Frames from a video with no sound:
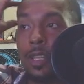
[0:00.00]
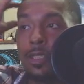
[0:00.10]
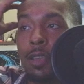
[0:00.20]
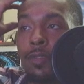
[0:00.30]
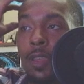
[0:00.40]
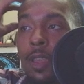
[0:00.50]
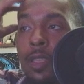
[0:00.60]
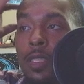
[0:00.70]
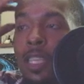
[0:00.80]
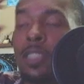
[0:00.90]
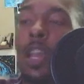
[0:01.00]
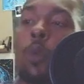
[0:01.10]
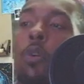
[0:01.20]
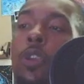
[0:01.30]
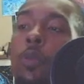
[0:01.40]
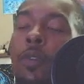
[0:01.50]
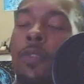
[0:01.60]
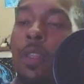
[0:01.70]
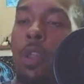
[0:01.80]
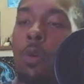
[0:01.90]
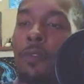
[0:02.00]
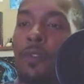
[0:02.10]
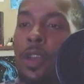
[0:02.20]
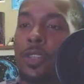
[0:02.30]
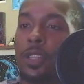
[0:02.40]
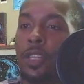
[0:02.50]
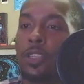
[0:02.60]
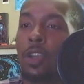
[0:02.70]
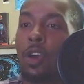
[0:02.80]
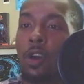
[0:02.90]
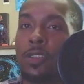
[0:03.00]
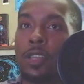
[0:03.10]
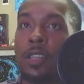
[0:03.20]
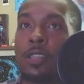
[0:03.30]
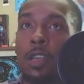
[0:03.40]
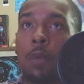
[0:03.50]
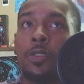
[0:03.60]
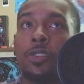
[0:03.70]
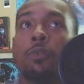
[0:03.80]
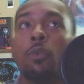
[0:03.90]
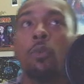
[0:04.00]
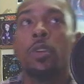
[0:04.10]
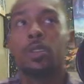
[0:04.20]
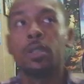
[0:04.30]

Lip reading: of things is not working with the lower functionings to cause things to come into fruition.